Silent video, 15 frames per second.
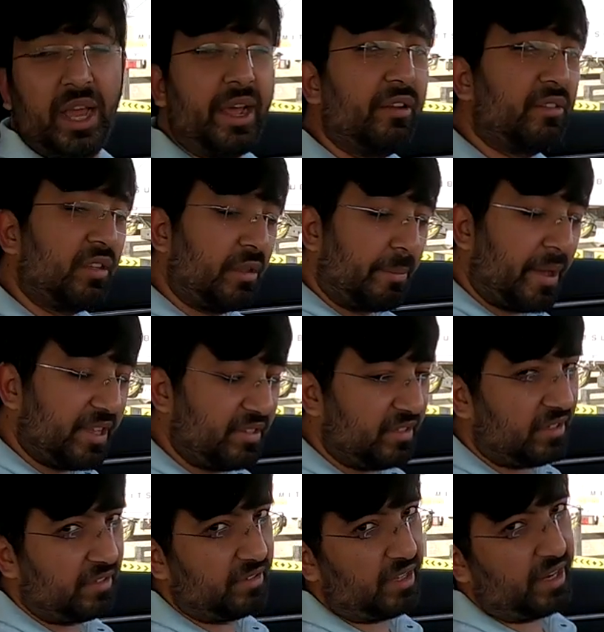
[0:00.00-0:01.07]
and also the
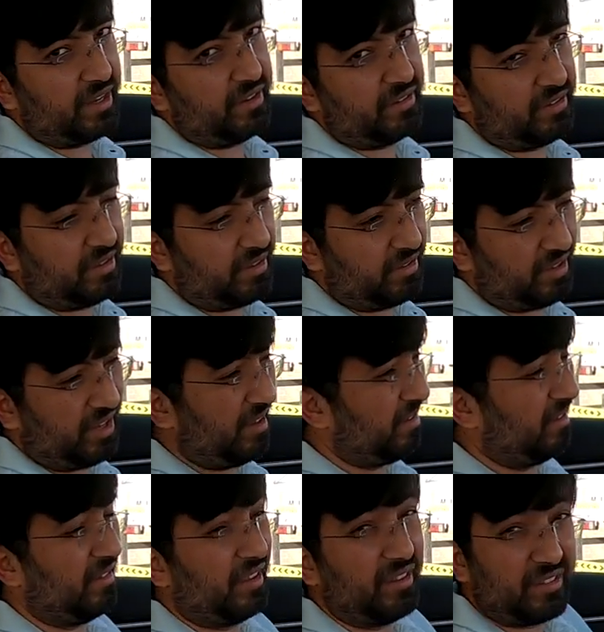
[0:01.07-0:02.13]
passenger side
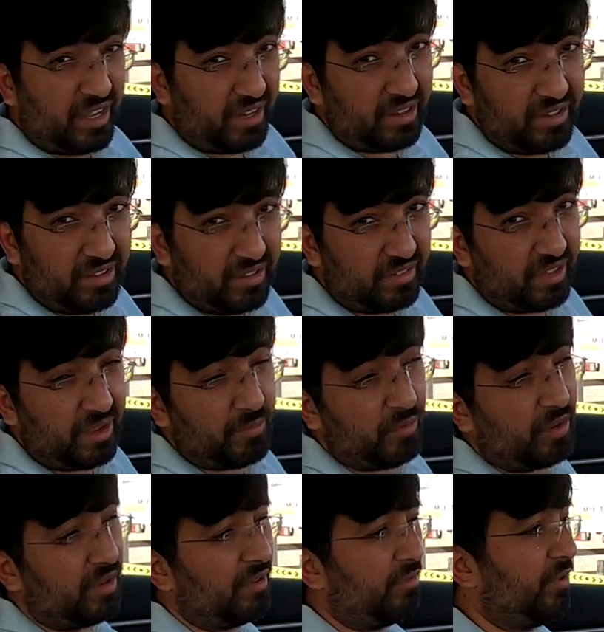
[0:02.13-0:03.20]
seat is exactly the same
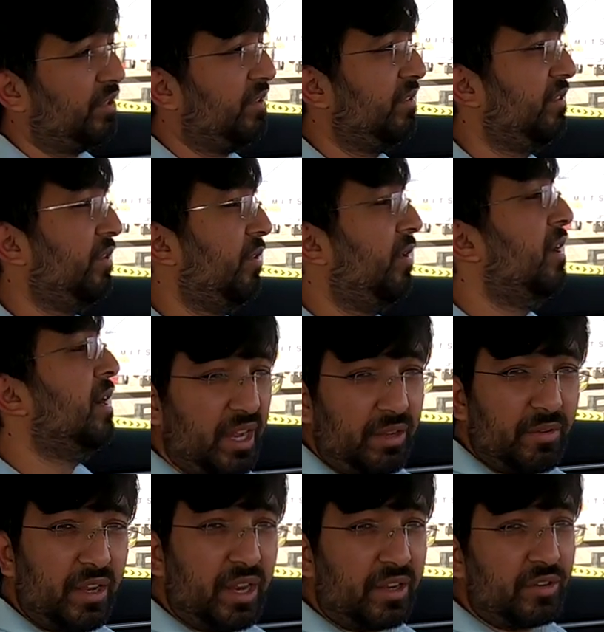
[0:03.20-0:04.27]
ones, which is your
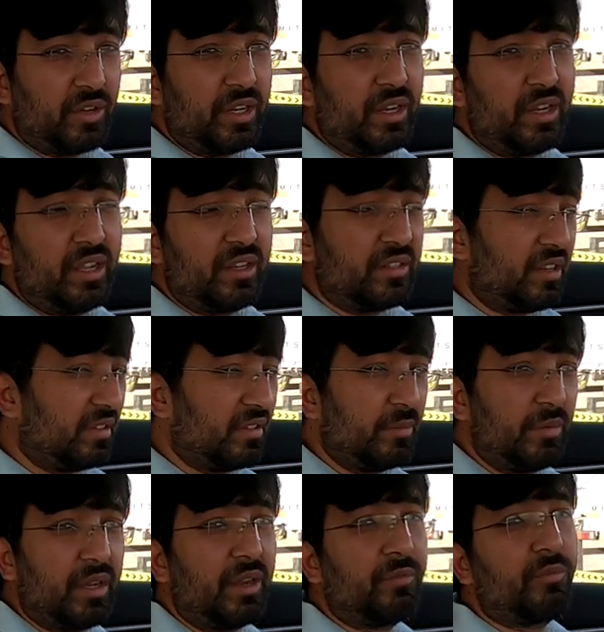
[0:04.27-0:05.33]
8-way electronically
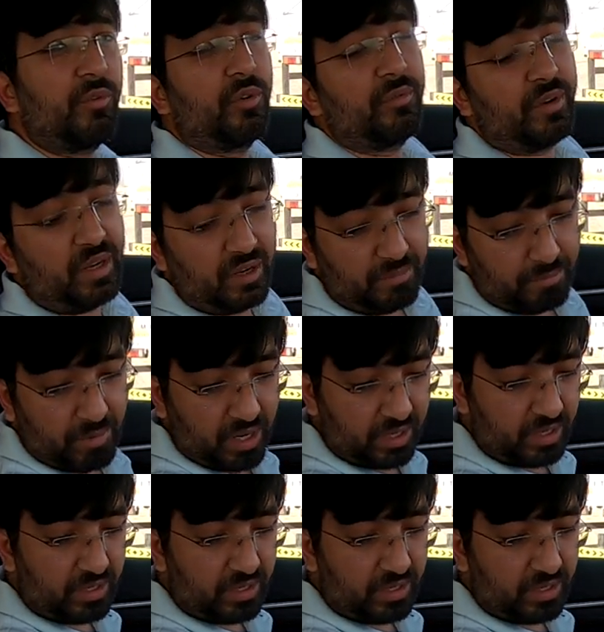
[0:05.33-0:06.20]
adjustable and 4-way lumbar